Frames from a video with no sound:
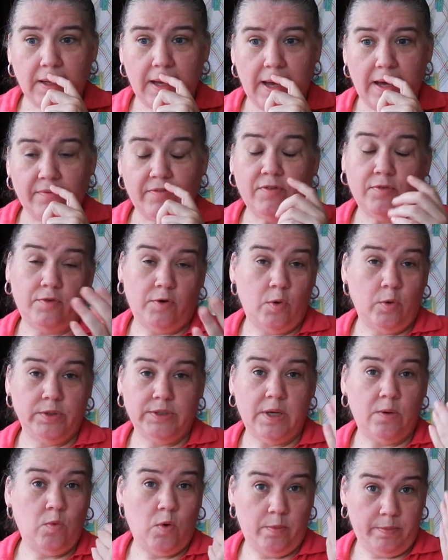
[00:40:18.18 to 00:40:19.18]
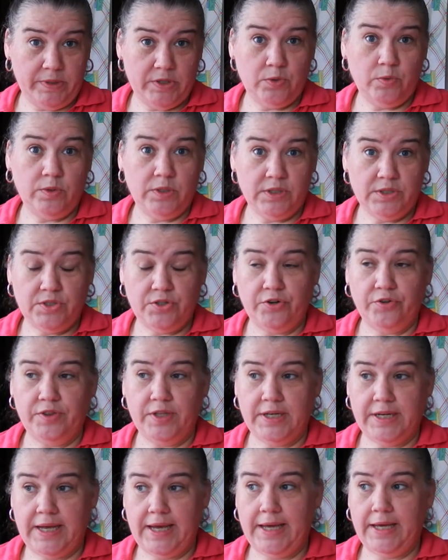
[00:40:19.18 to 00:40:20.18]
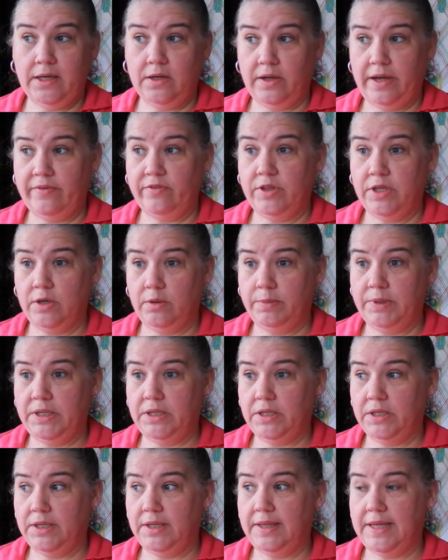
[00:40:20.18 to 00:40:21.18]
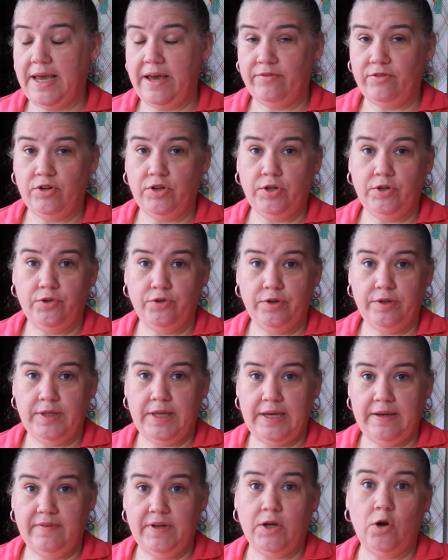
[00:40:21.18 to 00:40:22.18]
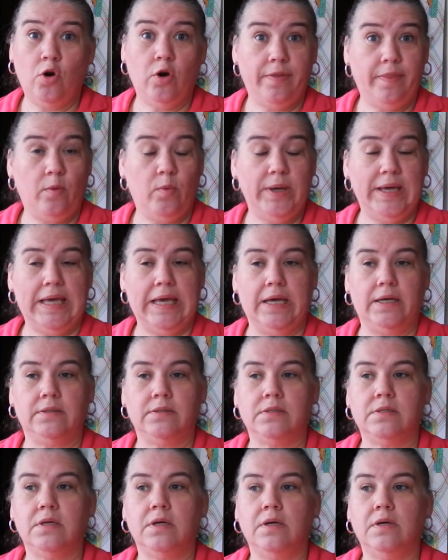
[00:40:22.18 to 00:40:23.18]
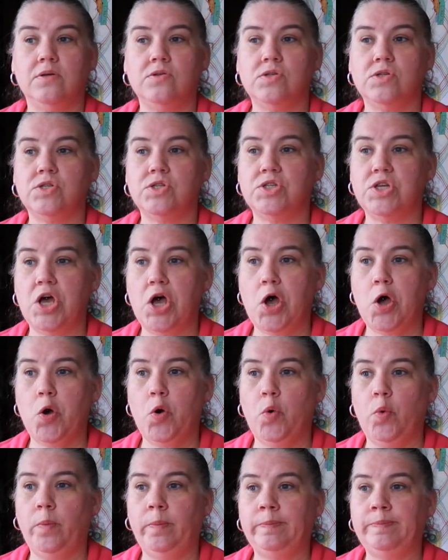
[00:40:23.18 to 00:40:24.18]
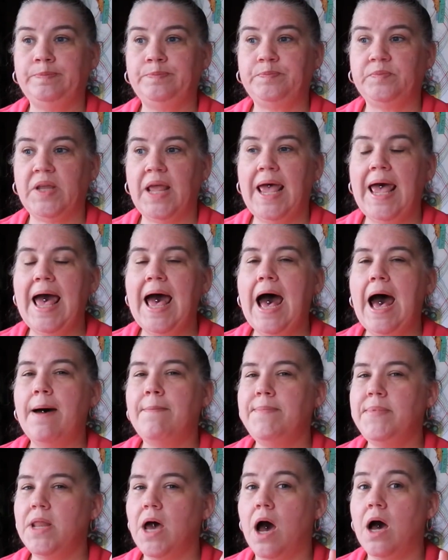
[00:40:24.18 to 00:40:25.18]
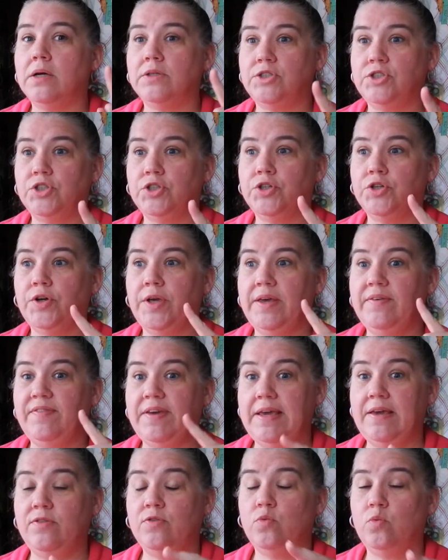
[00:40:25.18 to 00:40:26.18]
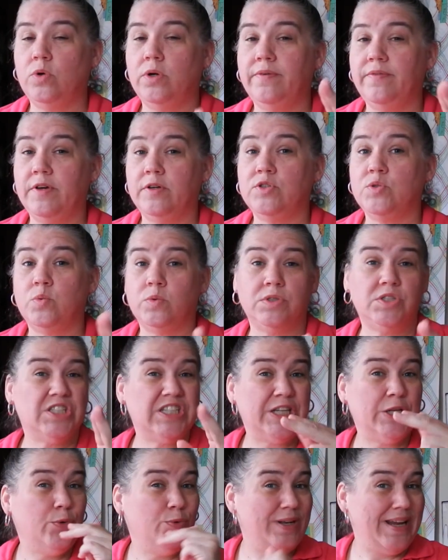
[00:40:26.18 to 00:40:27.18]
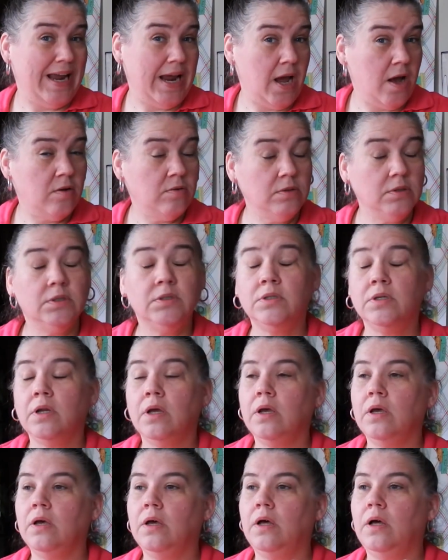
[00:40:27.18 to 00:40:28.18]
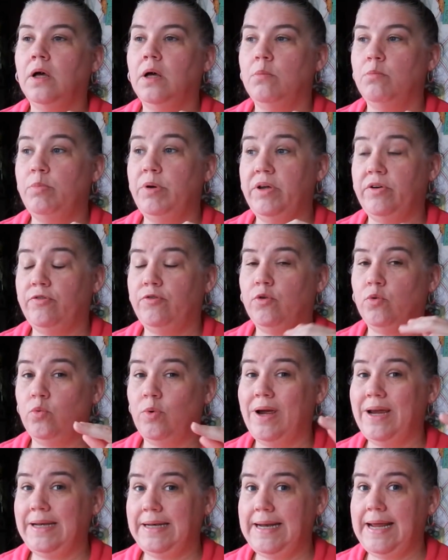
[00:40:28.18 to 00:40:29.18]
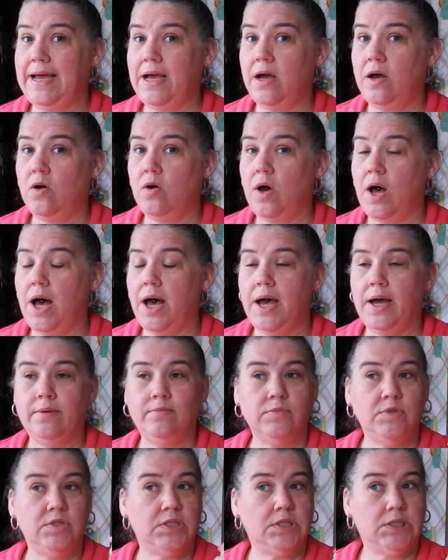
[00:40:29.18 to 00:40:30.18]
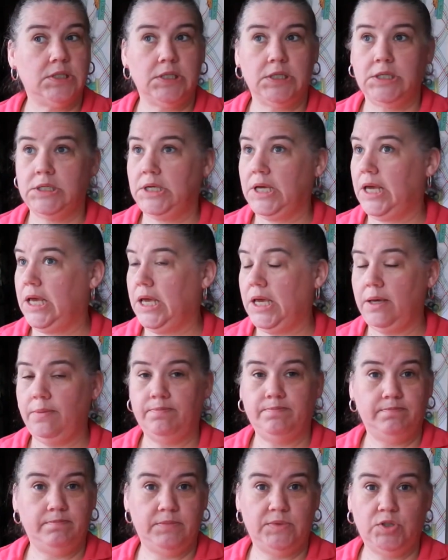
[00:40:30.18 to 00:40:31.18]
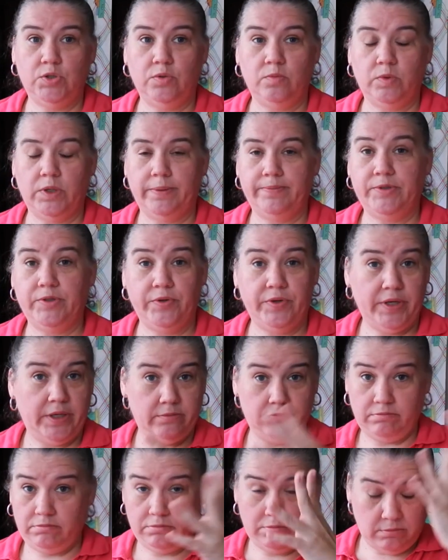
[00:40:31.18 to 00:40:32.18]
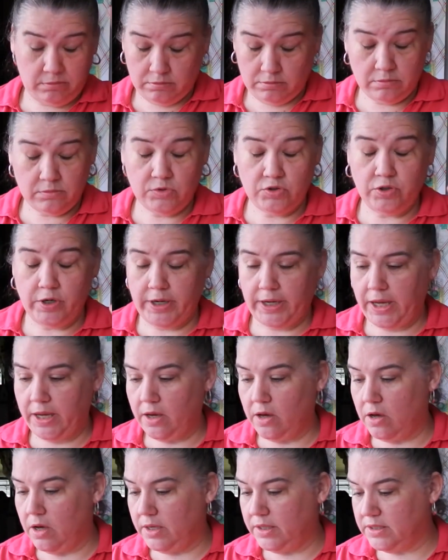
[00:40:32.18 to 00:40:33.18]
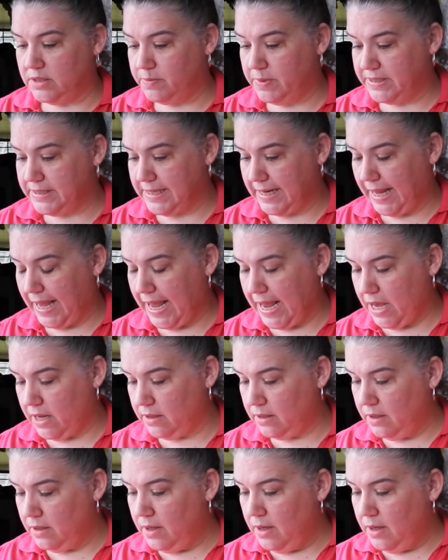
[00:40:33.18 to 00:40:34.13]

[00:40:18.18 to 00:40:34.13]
I've, of course, I won't be doing this during the day. It'll, everything will be done in the afternoon or in the evening or on the weekends. So, I'm not sure if either one of those will slow down. But for right now, I'm just going to keep doing what I'm doing and trucking on as best I can.